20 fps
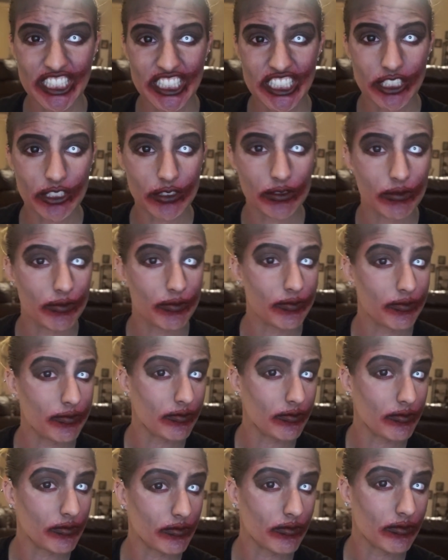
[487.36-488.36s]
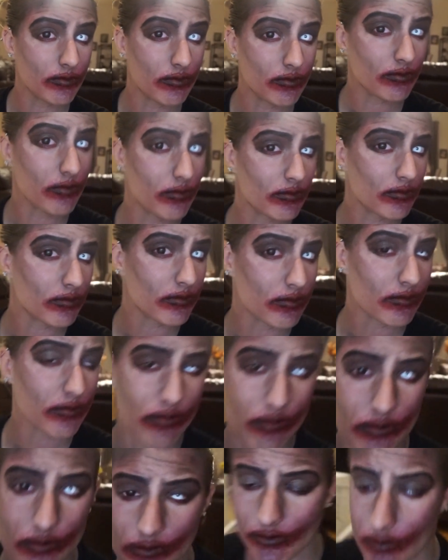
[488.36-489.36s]
You look so cool. Who are you
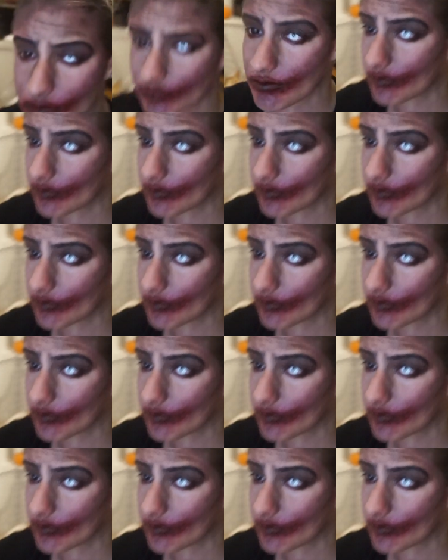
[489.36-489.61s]
watching?